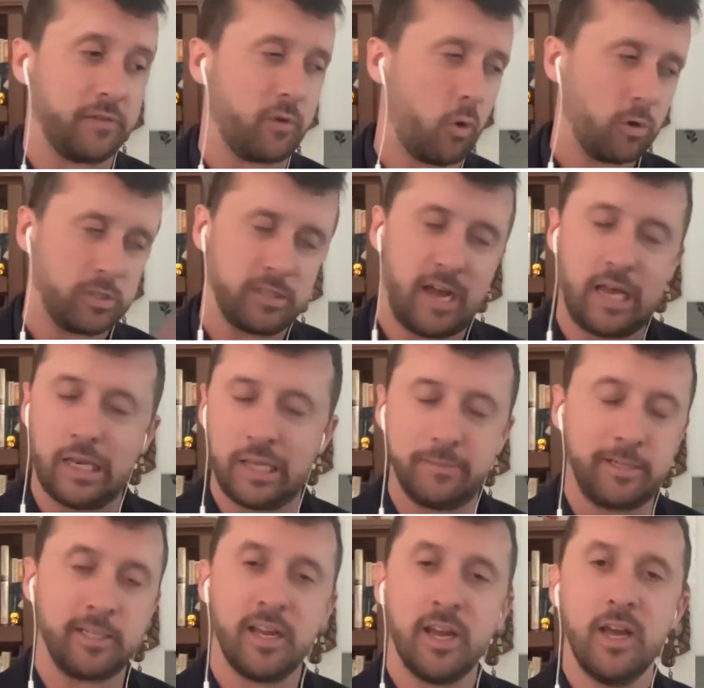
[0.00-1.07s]
Of course, not
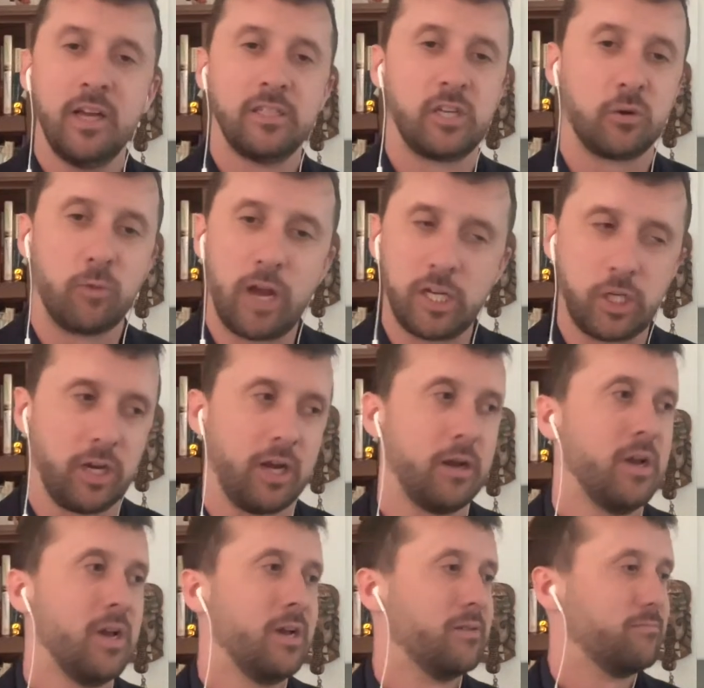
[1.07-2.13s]
limited to Russia.